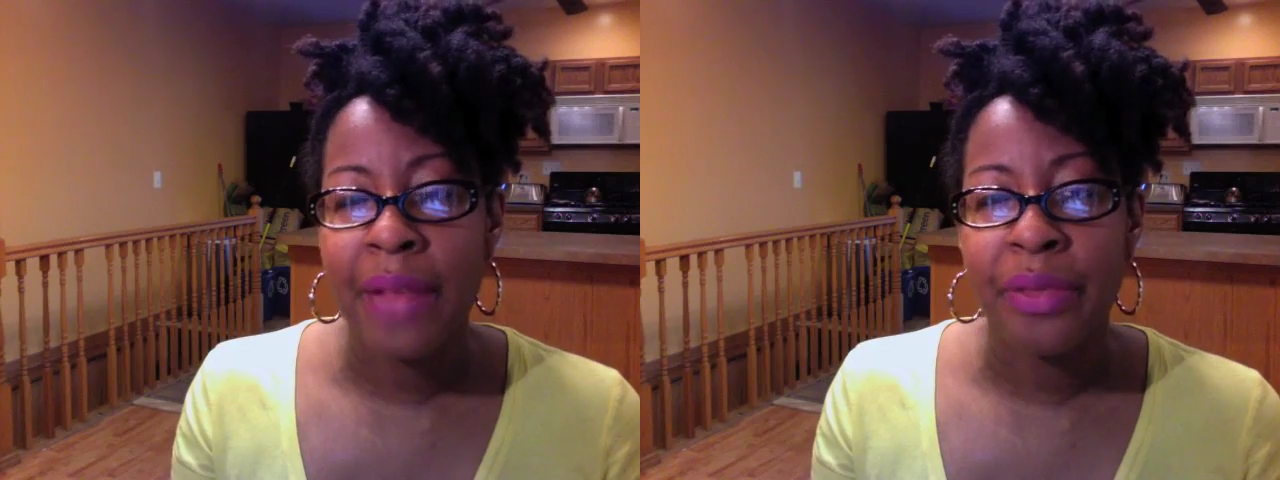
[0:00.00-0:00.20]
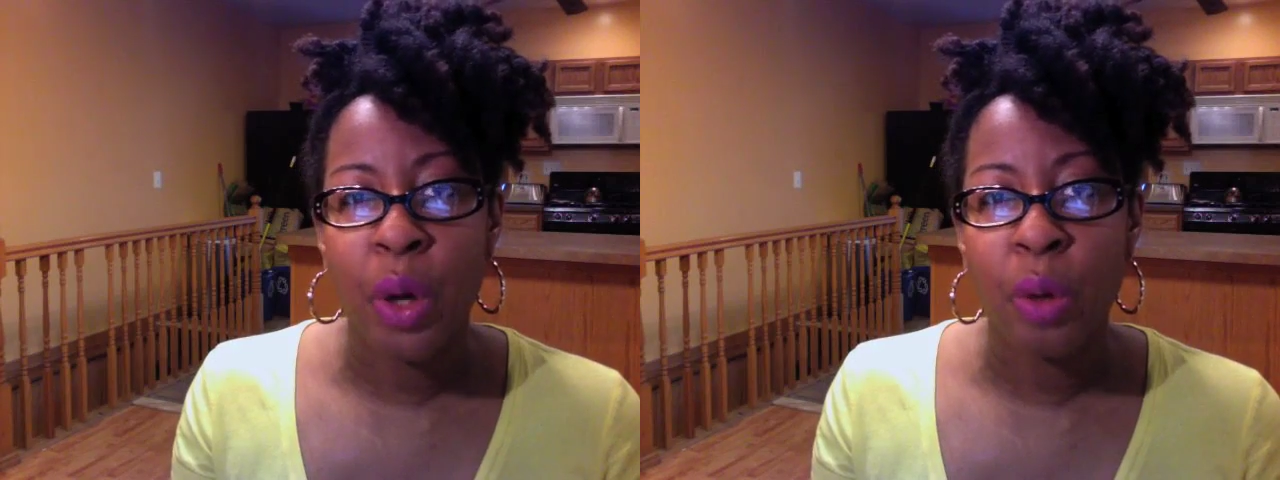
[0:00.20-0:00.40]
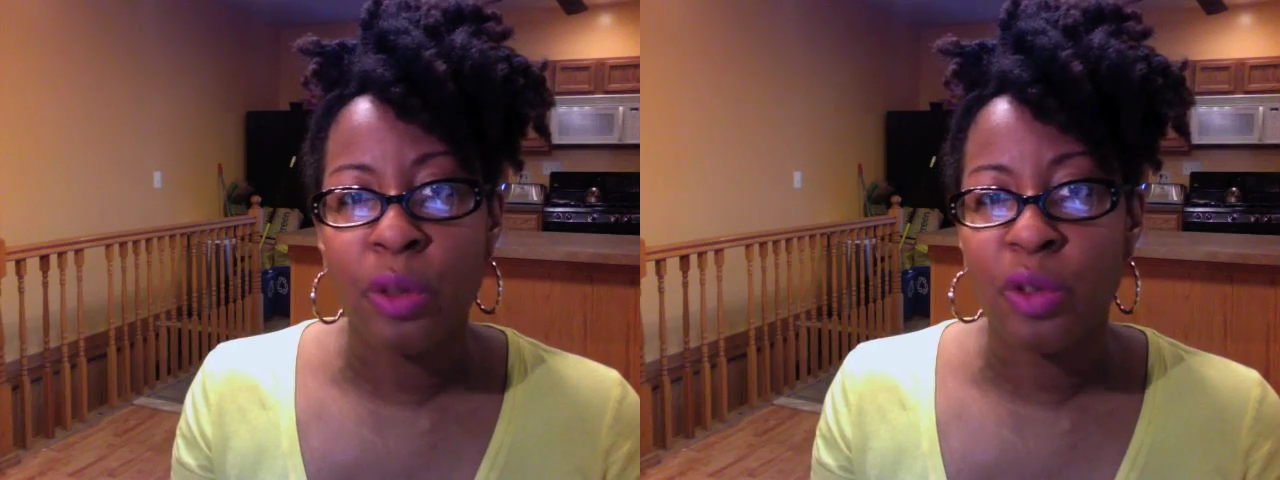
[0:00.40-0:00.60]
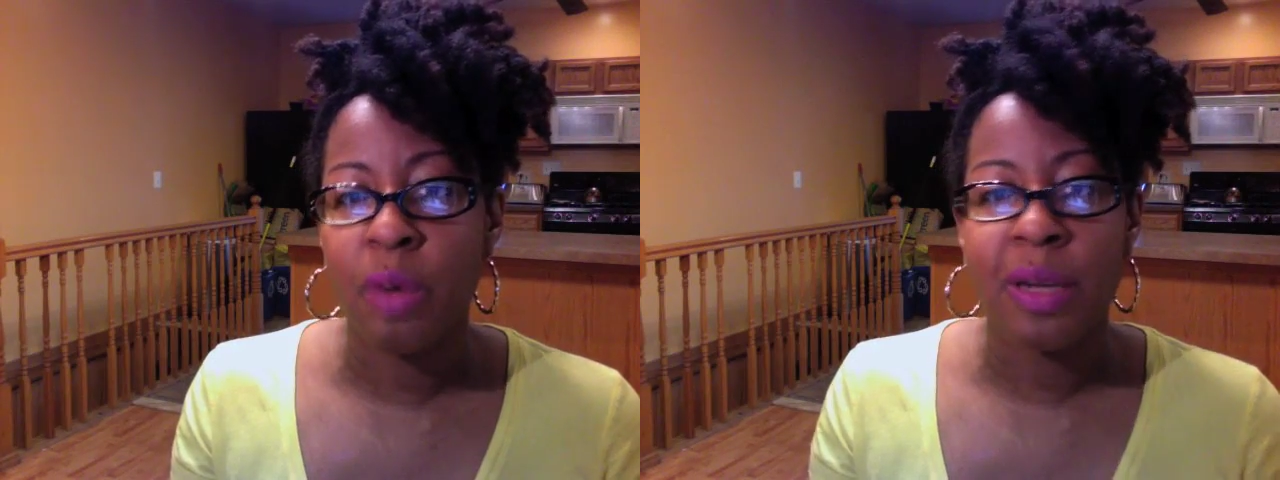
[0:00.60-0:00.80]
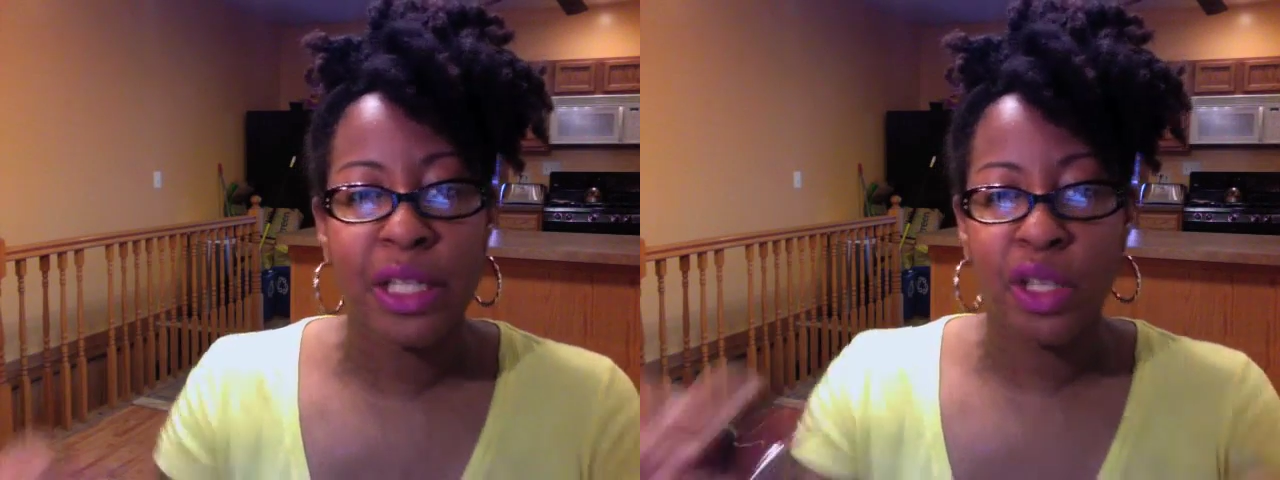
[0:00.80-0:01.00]
and those were
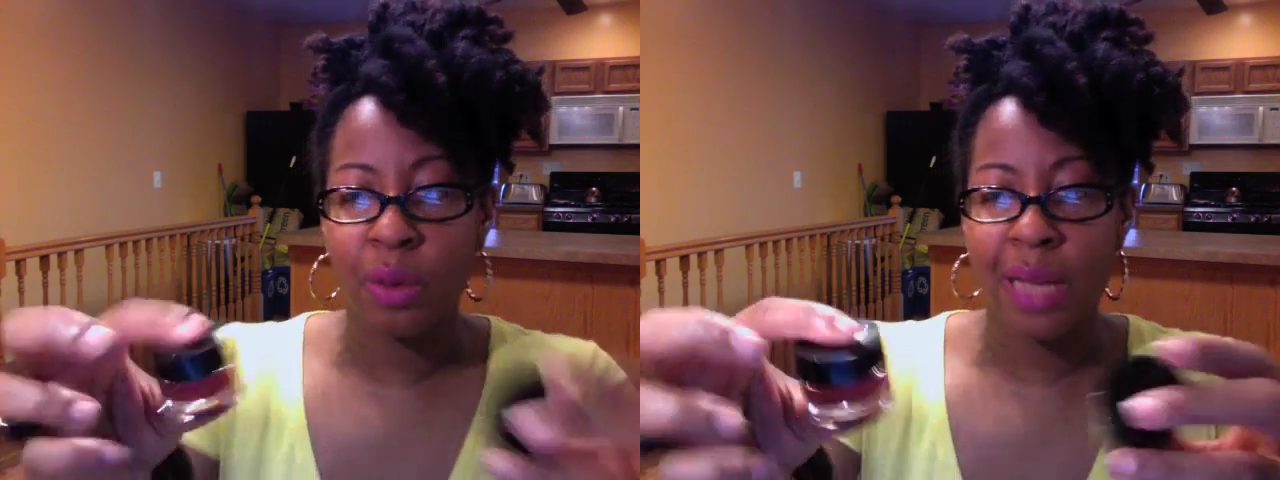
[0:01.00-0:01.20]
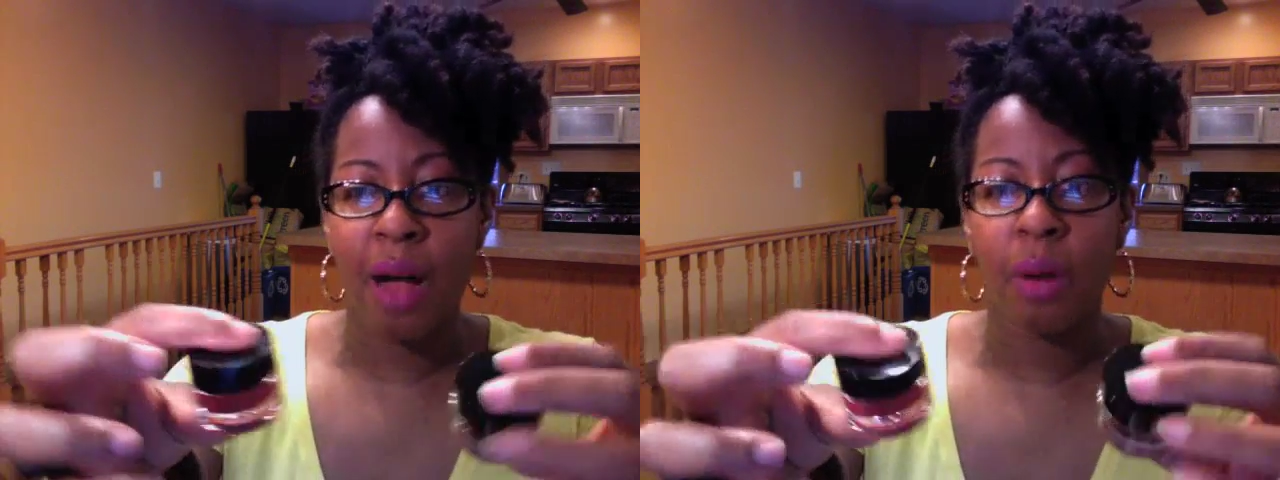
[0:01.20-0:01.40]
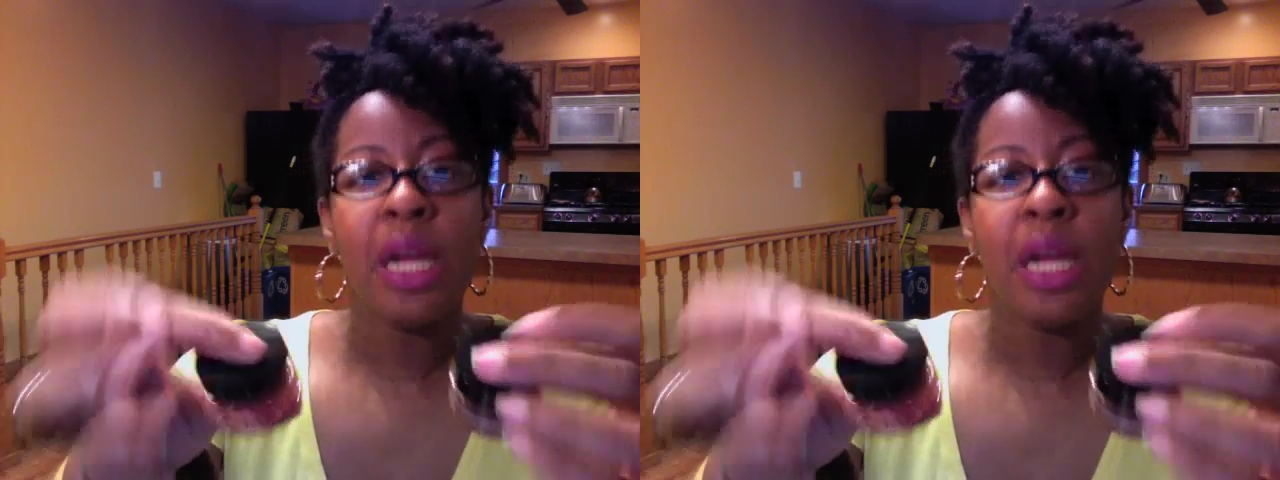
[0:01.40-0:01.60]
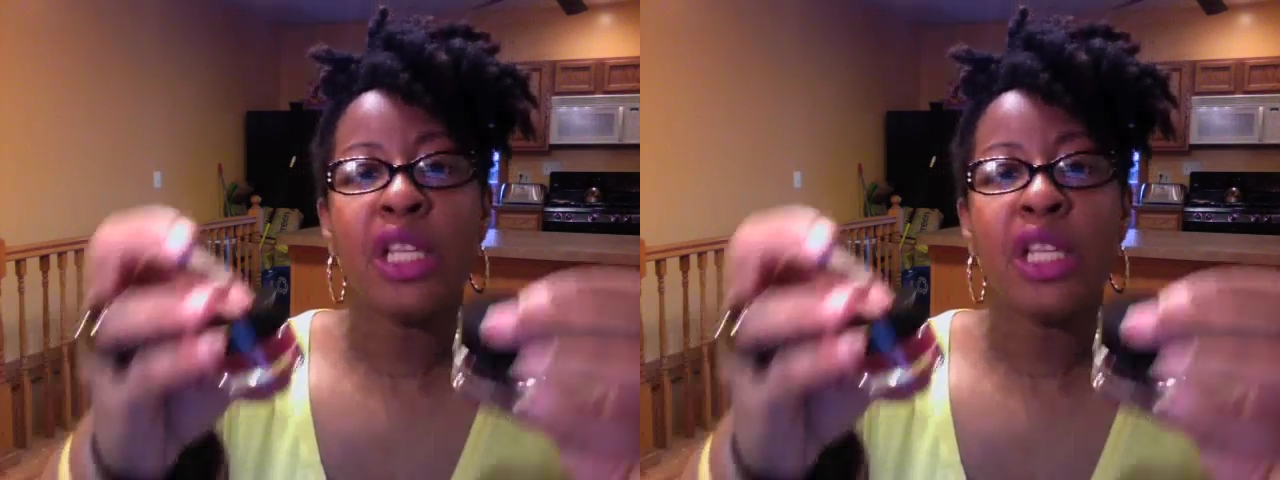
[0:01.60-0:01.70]
already sold out.